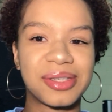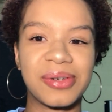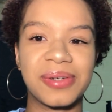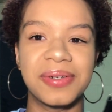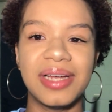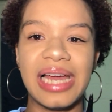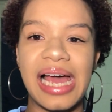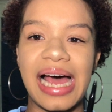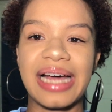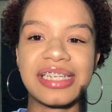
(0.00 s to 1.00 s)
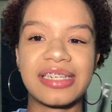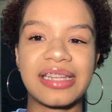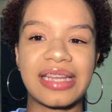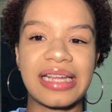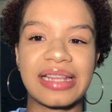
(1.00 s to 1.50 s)
So I
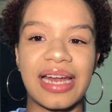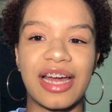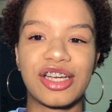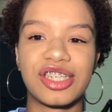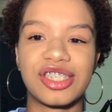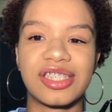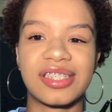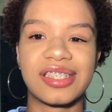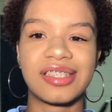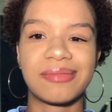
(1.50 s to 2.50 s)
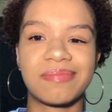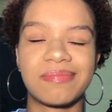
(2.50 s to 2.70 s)
didn't think that I could just